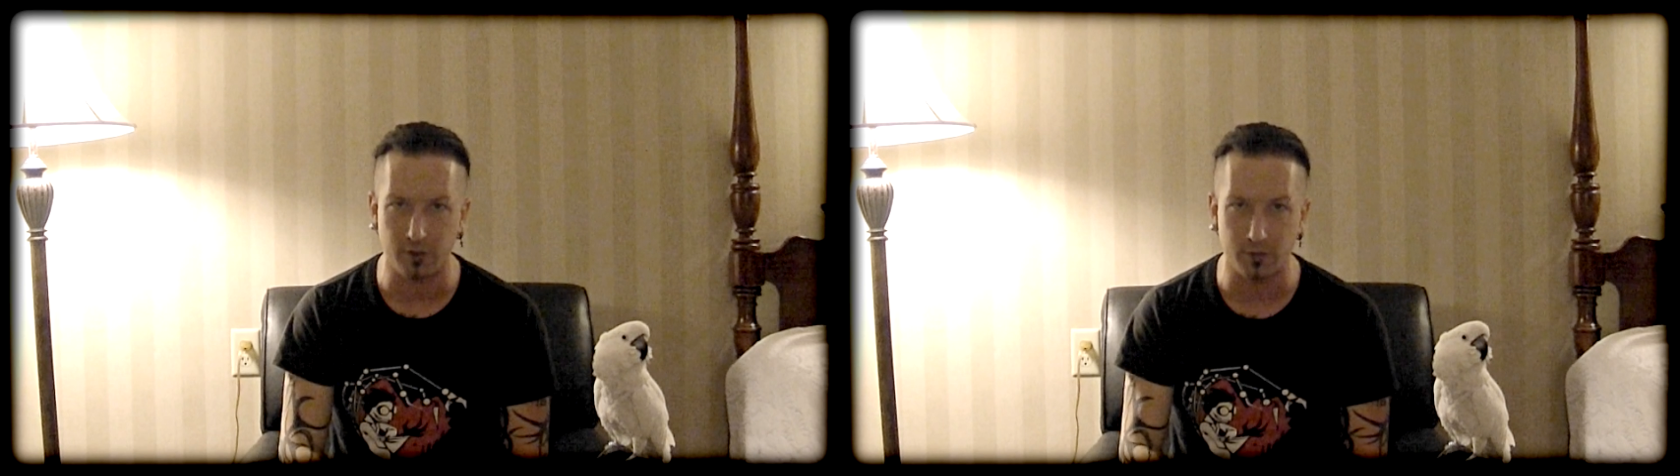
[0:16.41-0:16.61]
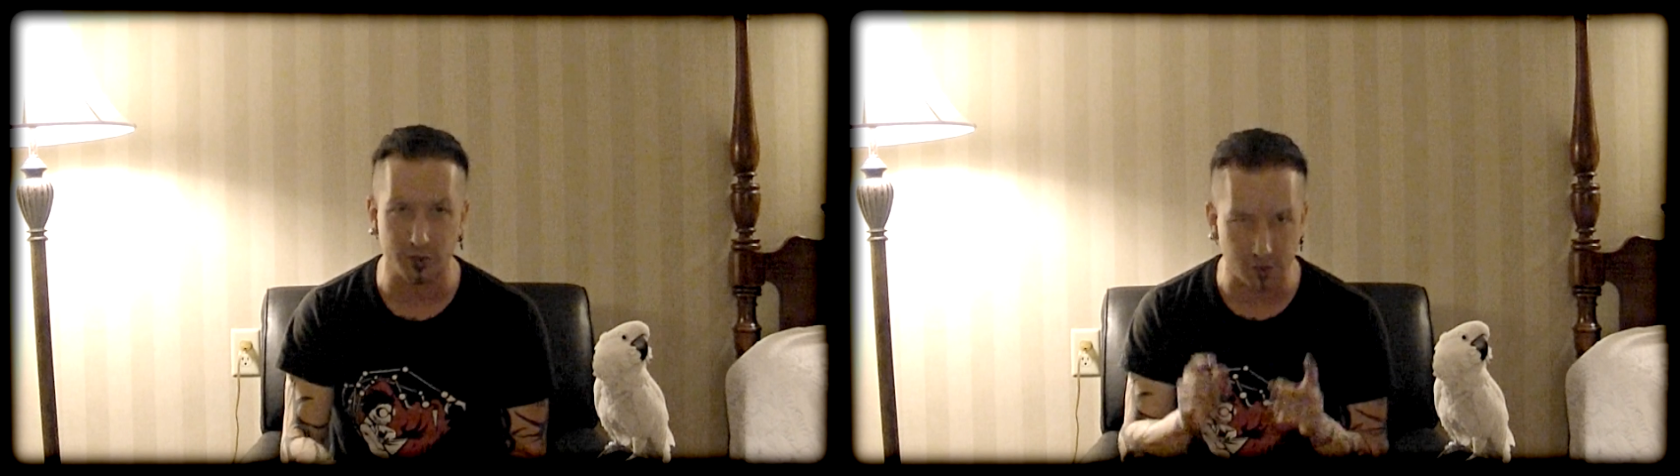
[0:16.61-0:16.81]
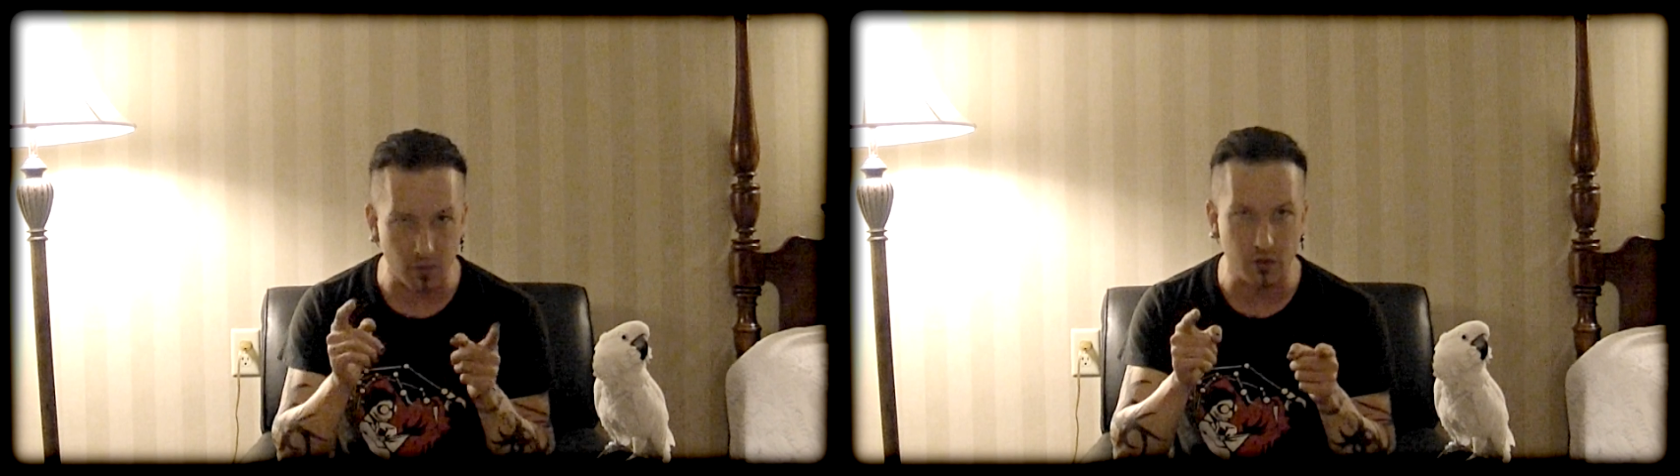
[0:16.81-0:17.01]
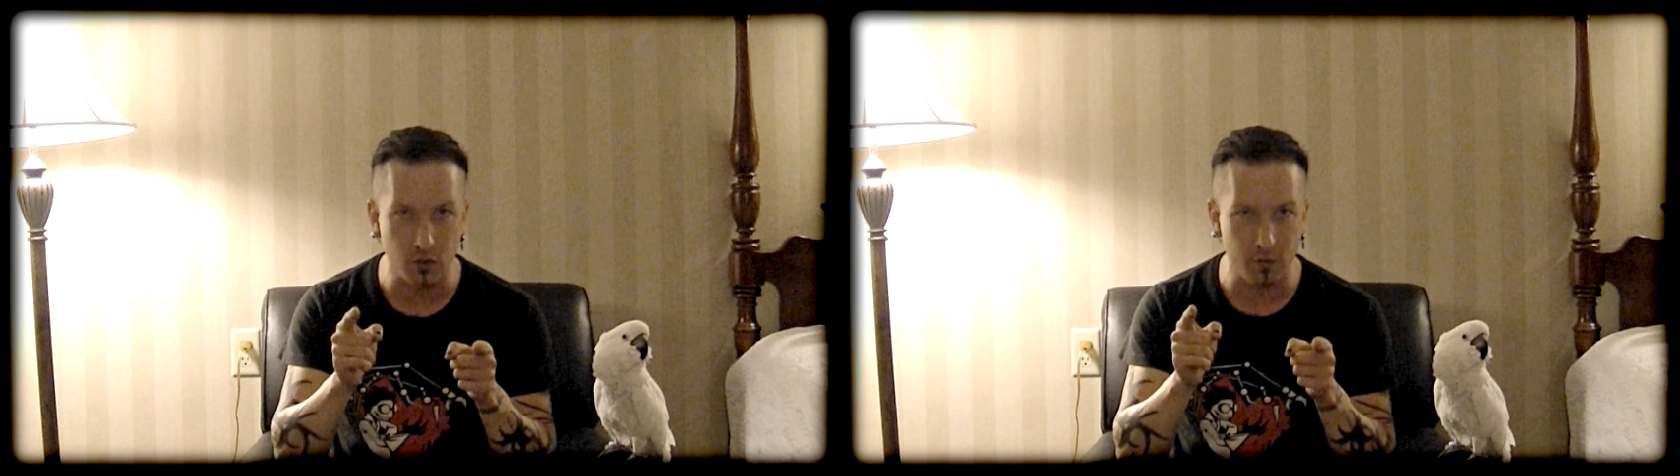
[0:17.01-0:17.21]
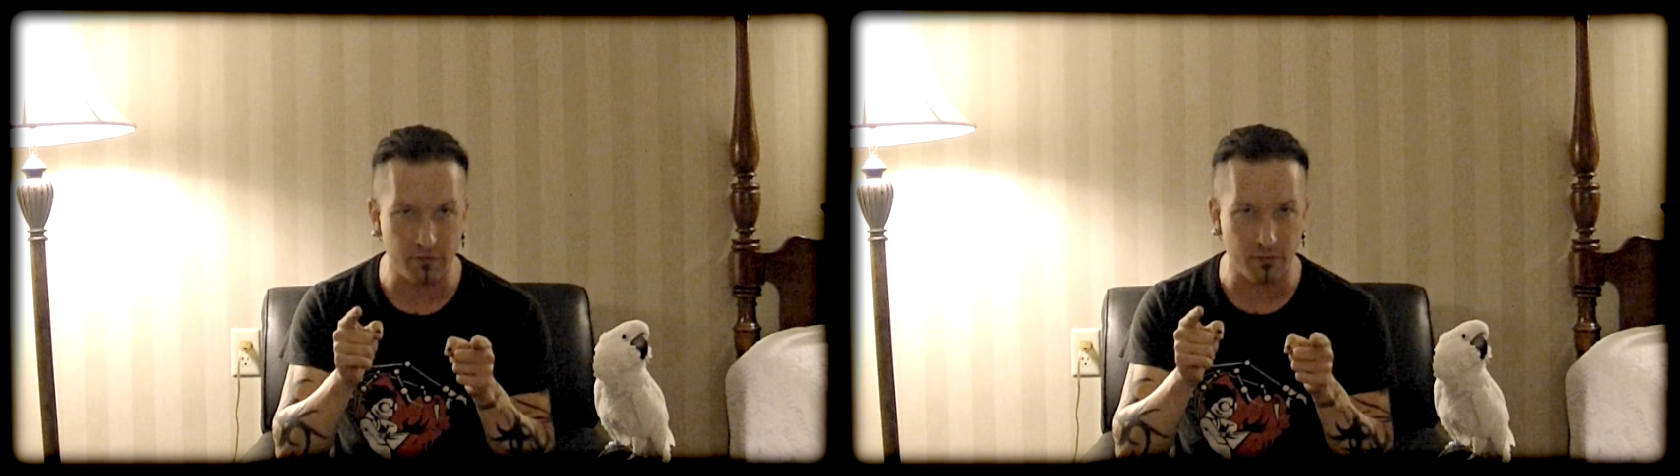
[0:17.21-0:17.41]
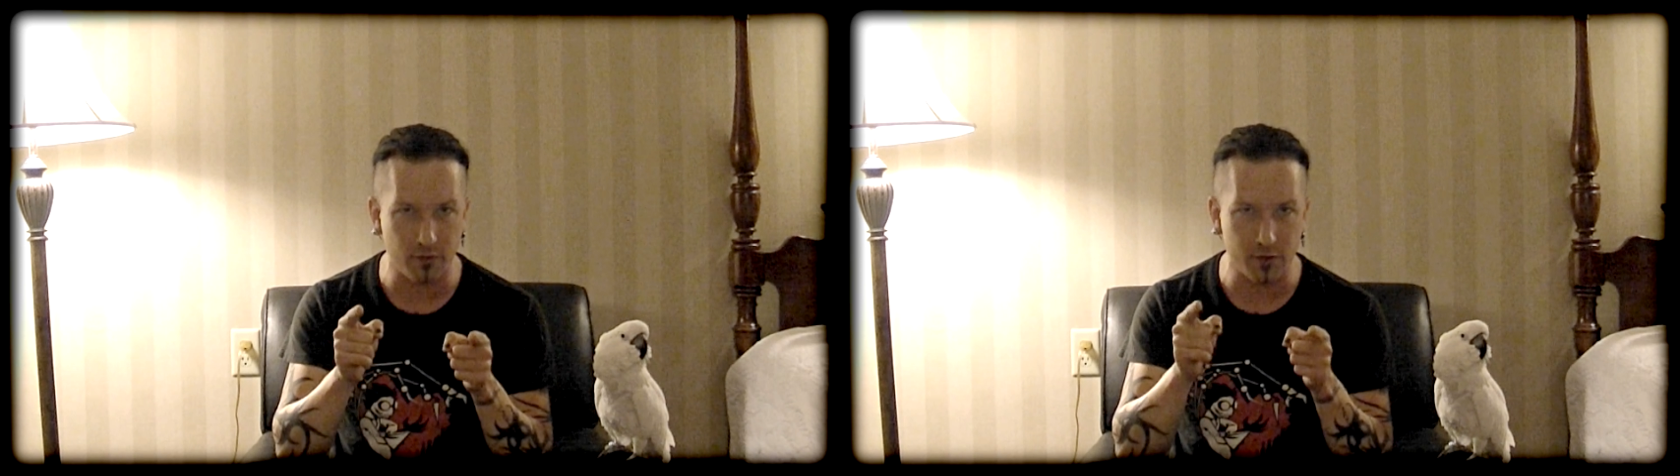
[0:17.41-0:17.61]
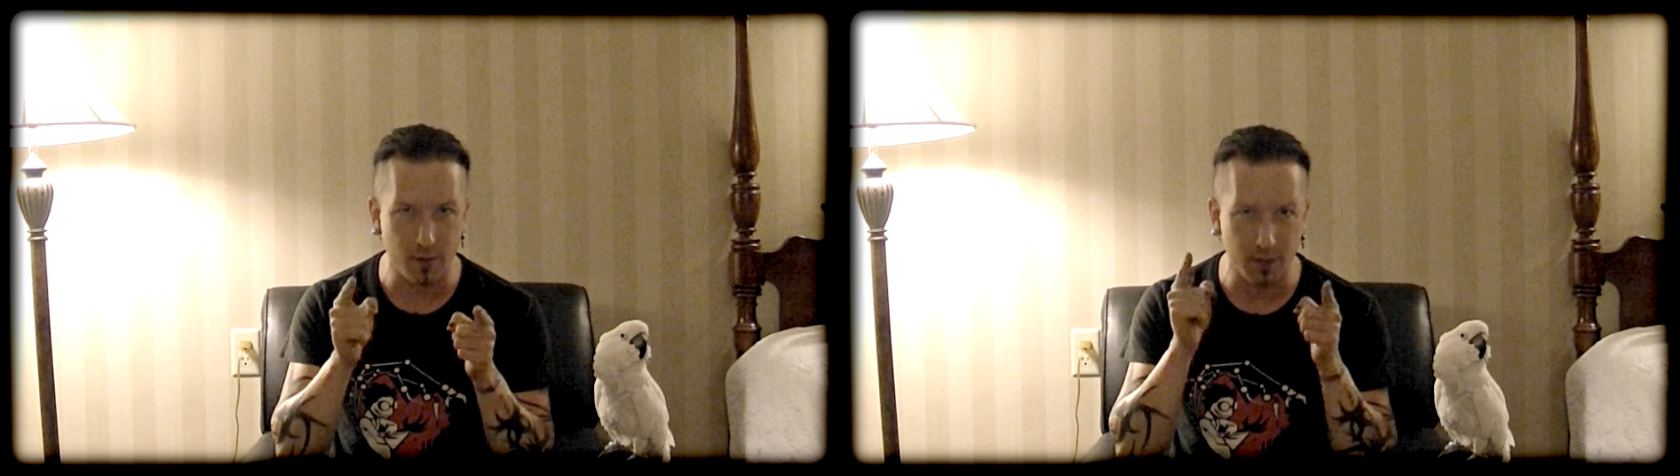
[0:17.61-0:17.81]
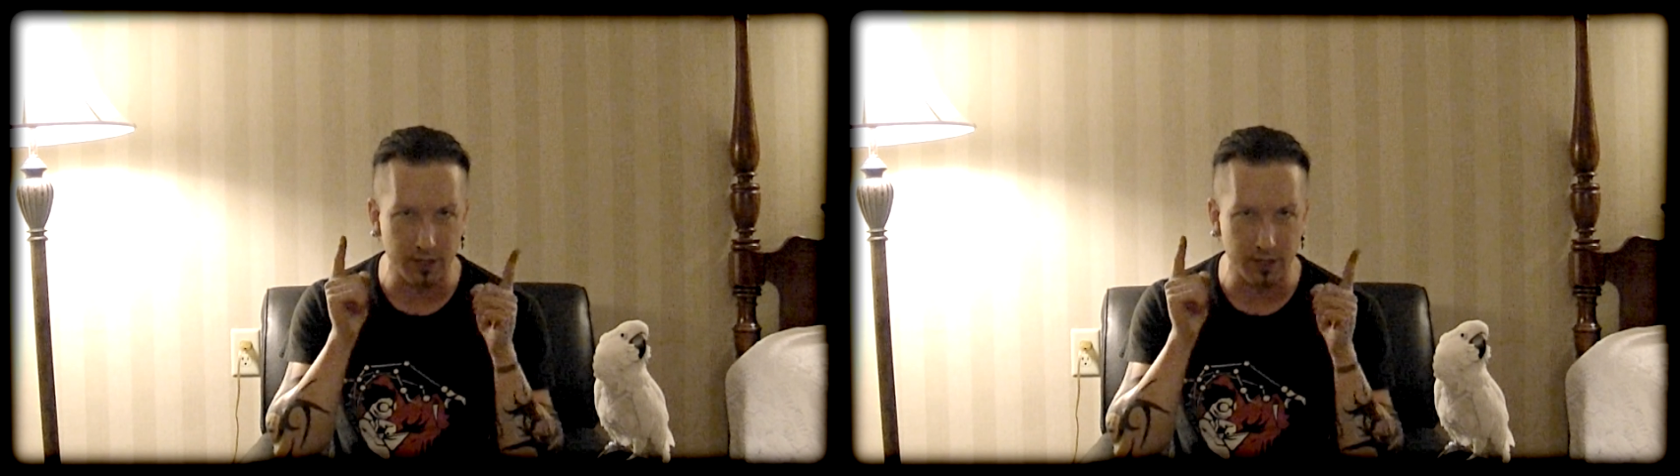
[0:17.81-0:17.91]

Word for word: You were so cool before, you made